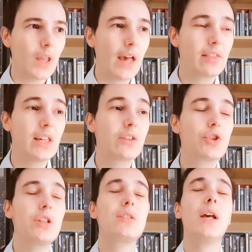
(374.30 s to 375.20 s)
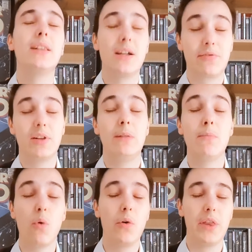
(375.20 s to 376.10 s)
I think she's definitely
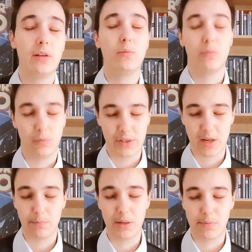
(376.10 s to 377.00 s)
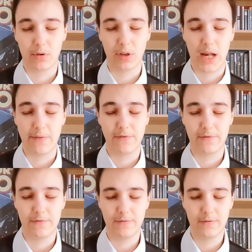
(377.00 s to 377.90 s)
more than what some people have
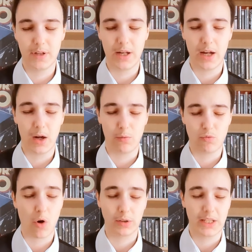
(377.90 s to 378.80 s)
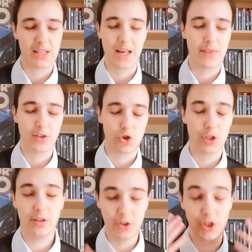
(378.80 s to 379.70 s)
uh, wrongly said that
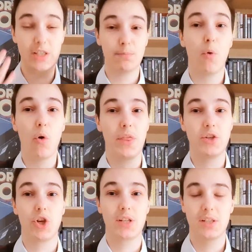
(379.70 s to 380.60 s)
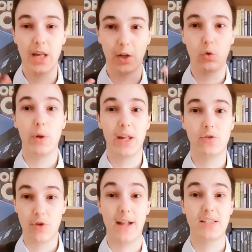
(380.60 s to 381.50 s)
she, she's more than just a queer
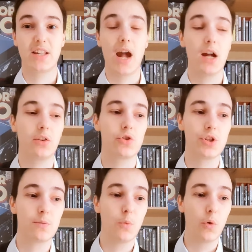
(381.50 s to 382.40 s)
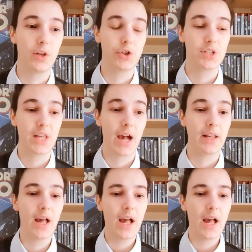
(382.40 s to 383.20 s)
trans character. She's more than just that.